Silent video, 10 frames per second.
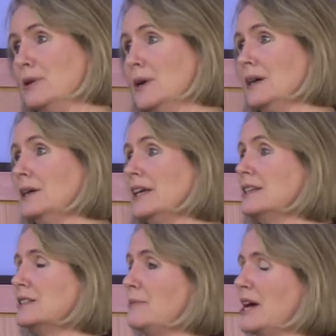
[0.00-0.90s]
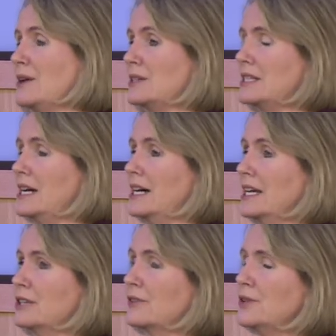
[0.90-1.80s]
book is about
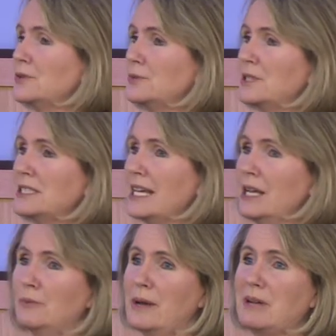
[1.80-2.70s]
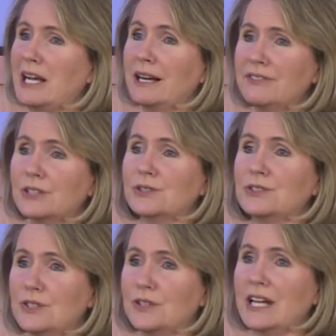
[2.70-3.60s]
uh, interviews with 10 women
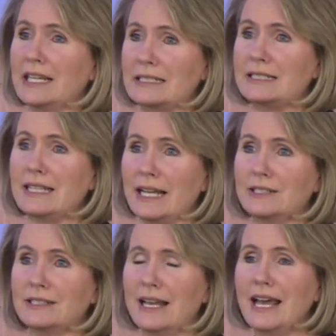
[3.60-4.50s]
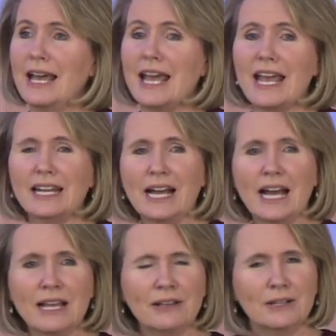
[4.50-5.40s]
governors in the United States. And
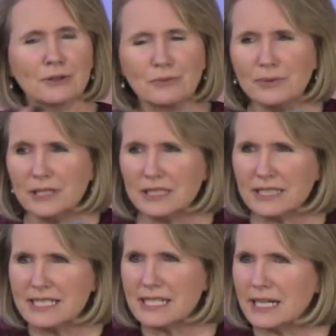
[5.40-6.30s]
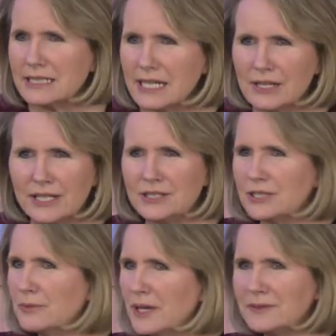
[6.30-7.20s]
I really dug down
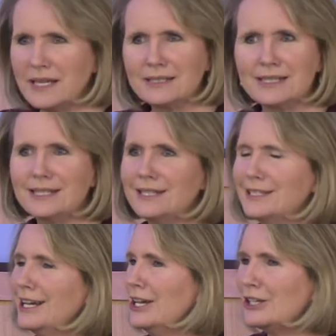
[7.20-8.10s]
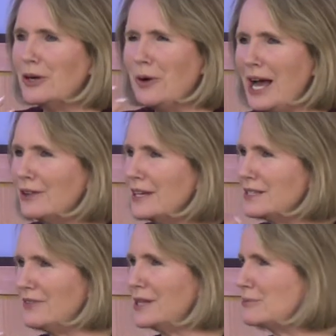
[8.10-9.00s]
into what they did, you know, how they
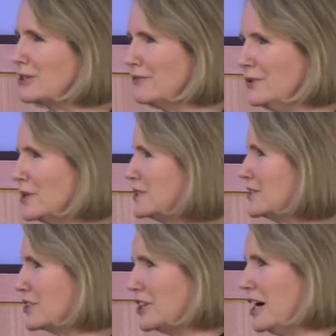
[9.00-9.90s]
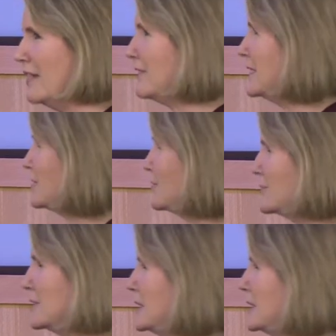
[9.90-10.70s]
developed their voice and their confidence through the